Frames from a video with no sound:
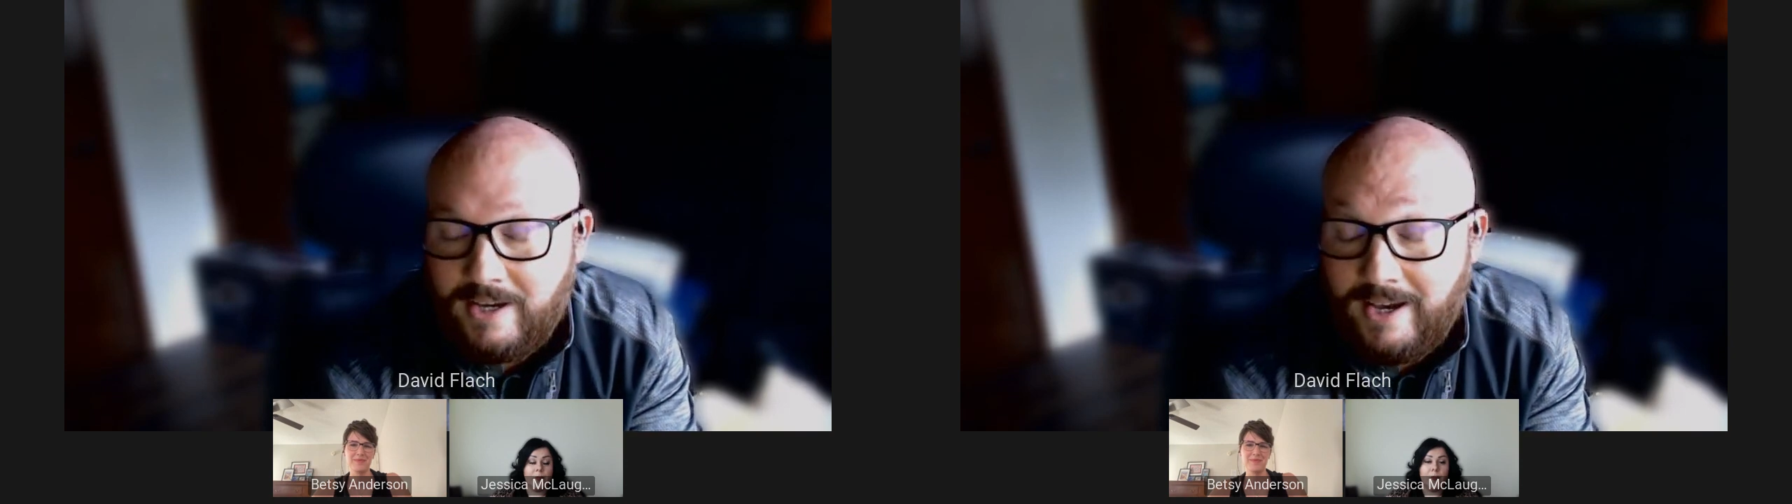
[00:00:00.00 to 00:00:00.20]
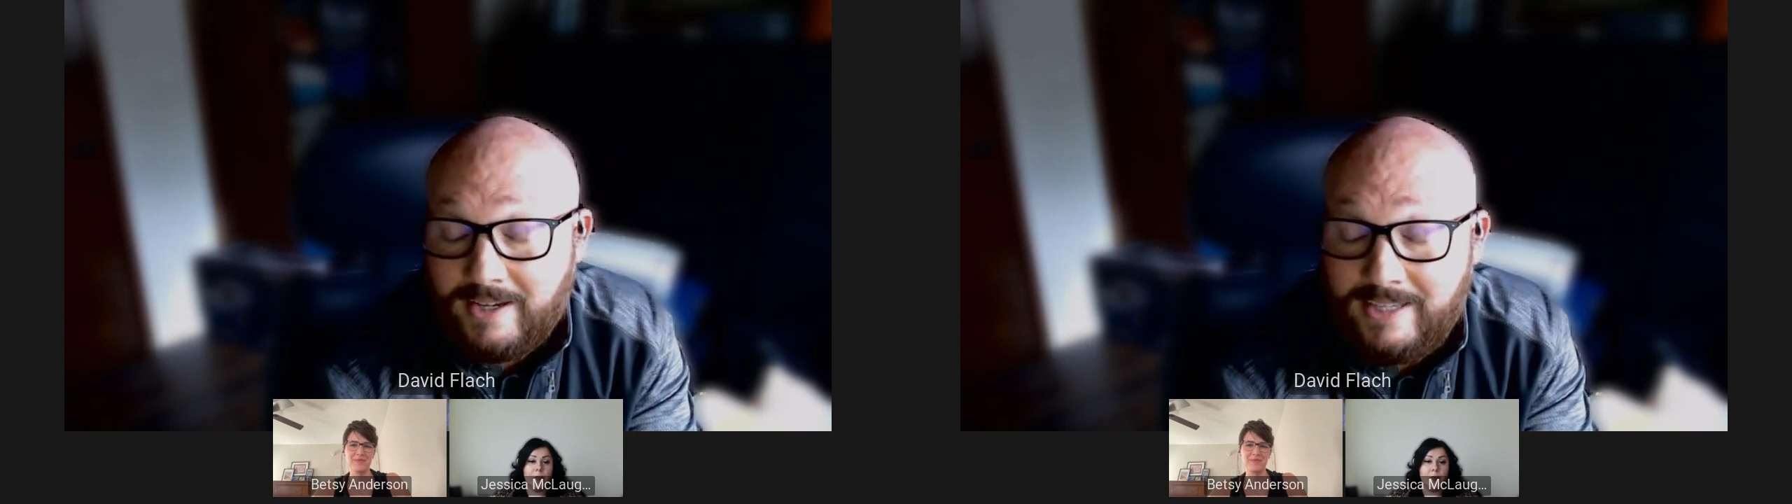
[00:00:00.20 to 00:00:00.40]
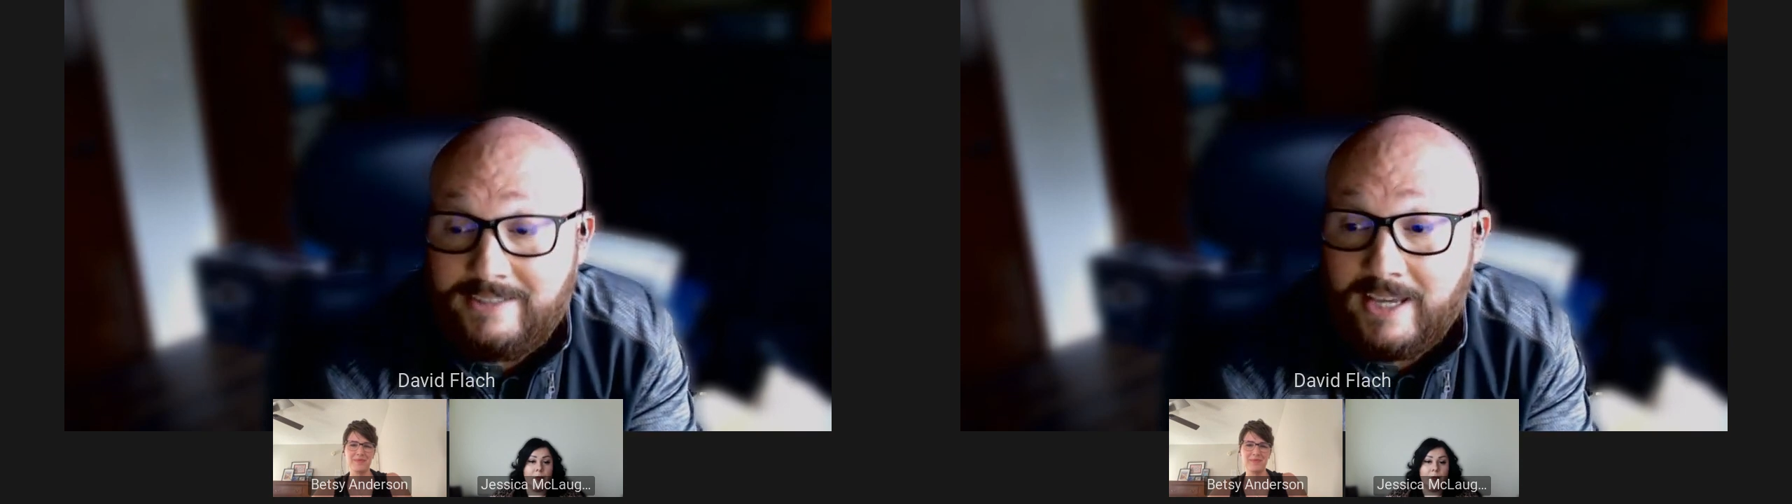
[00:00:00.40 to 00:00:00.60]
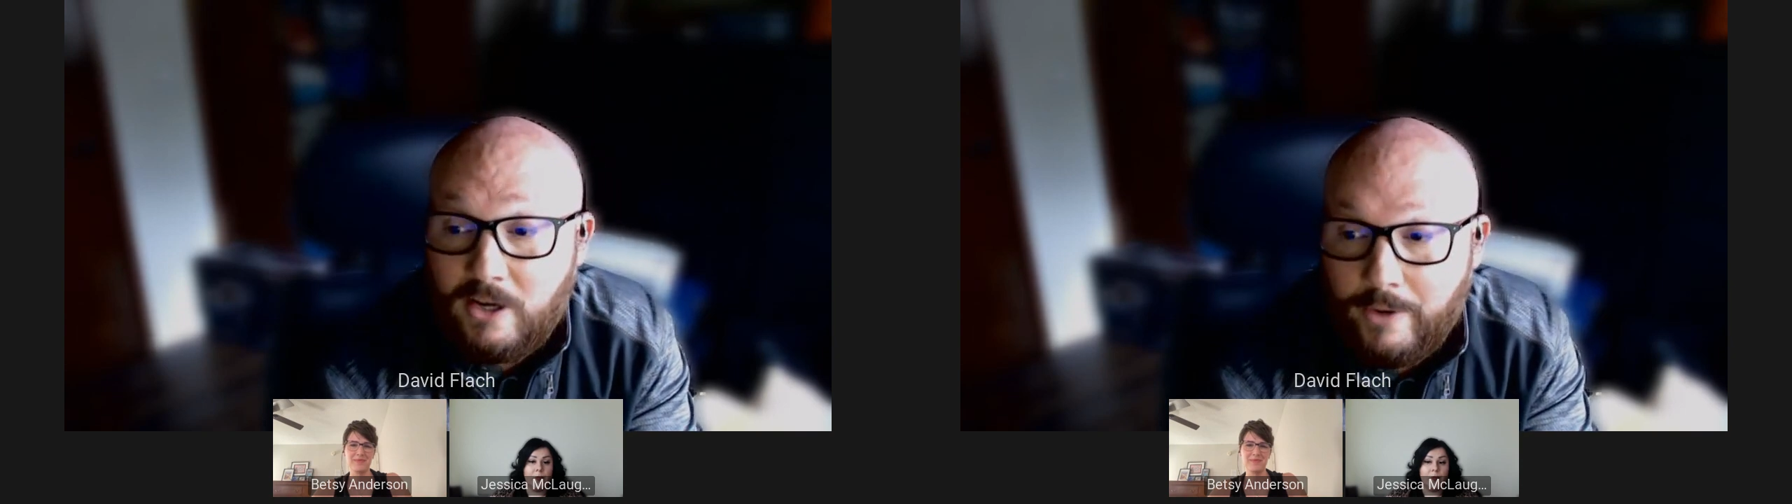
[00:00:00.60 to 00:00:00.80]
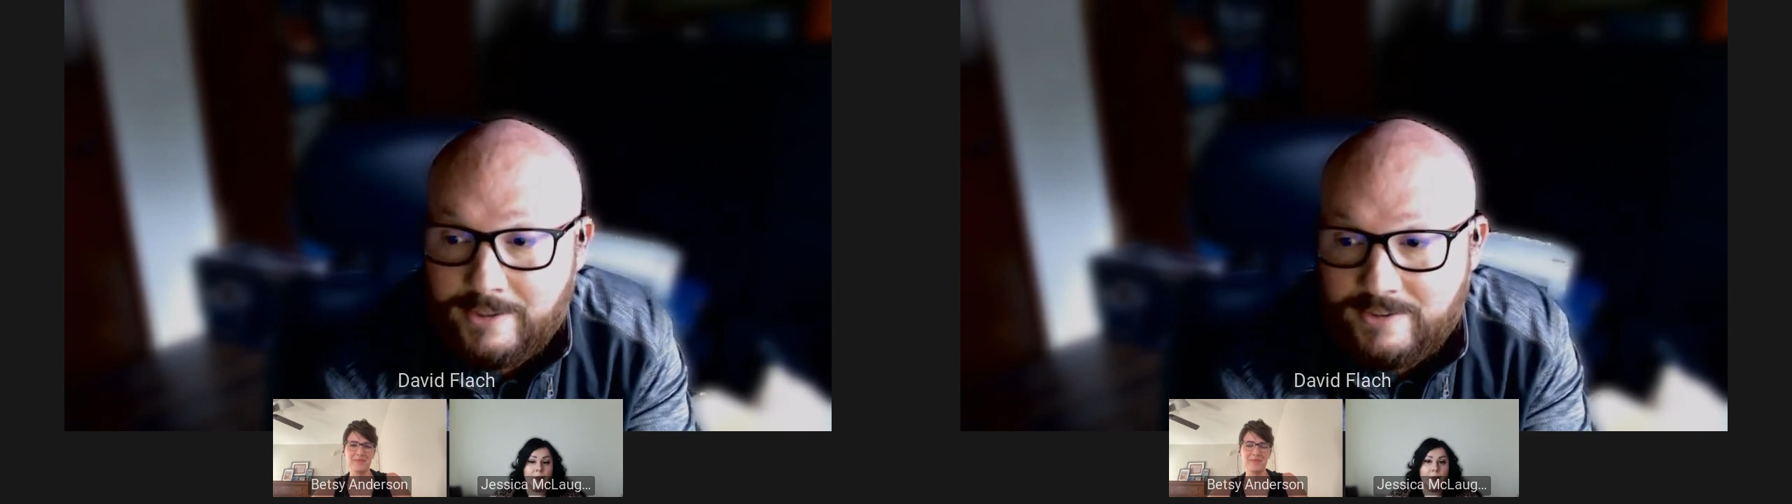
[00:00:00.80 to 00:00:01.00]

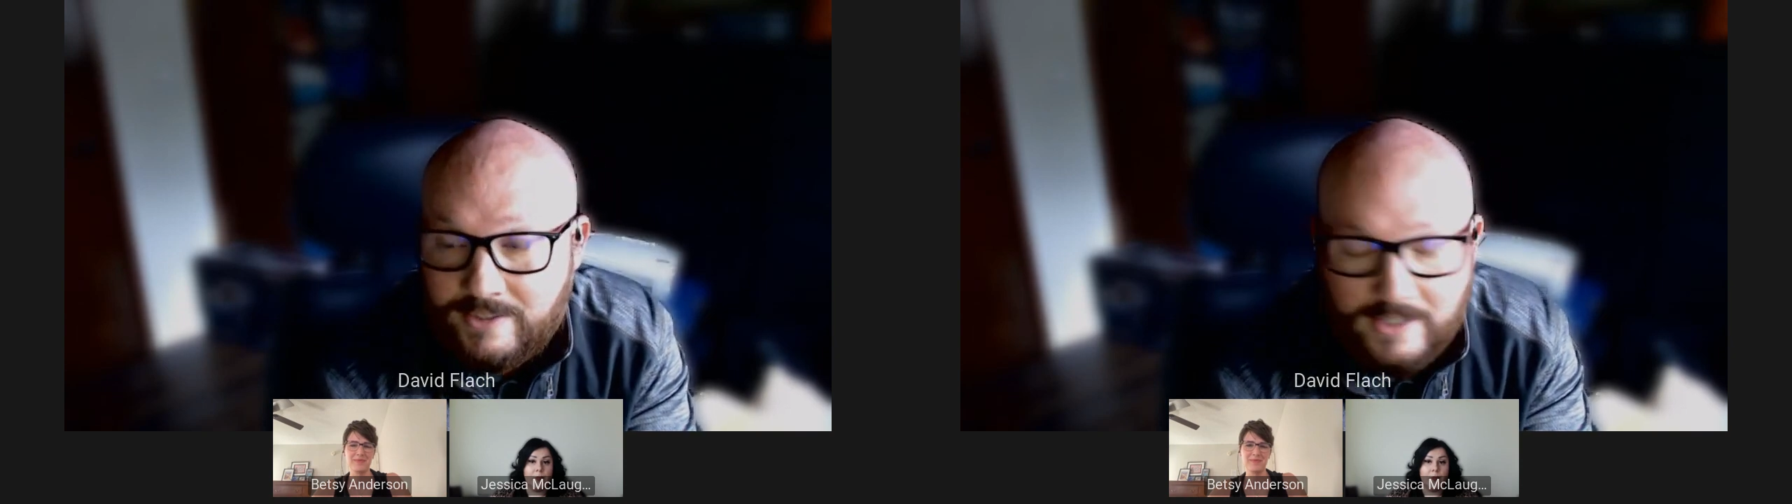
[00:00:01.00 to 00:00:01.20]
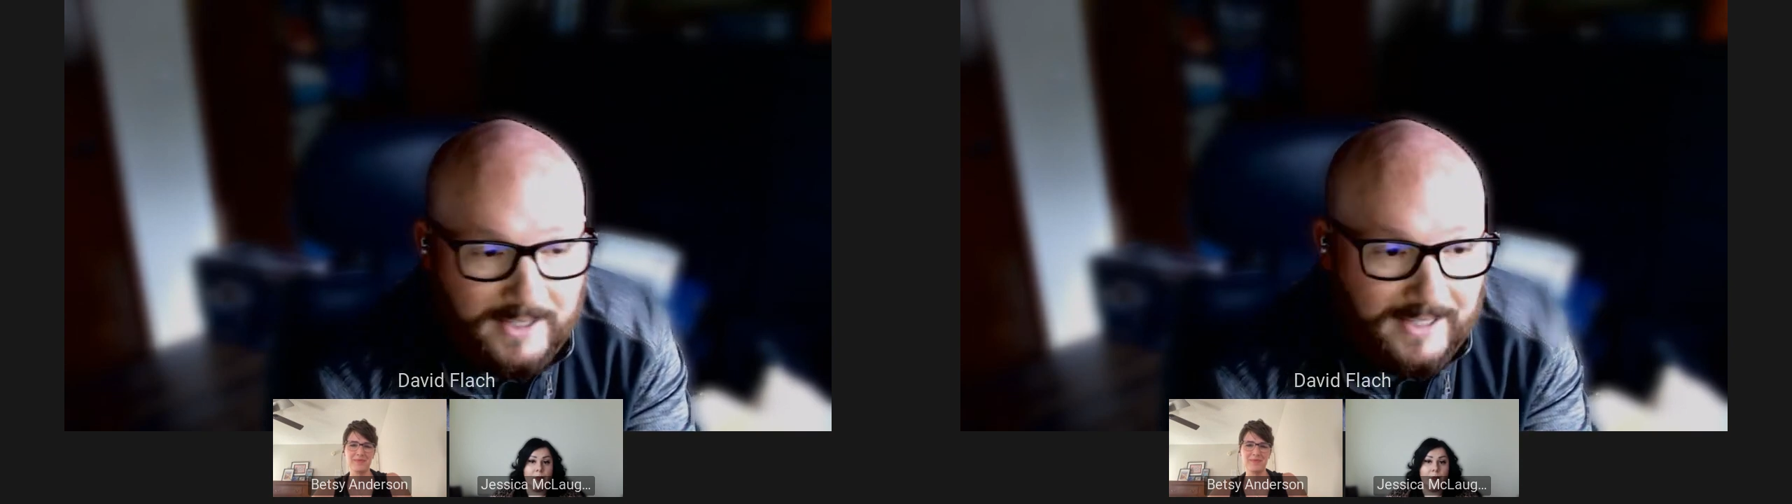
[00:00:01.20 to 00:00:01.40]
takeaways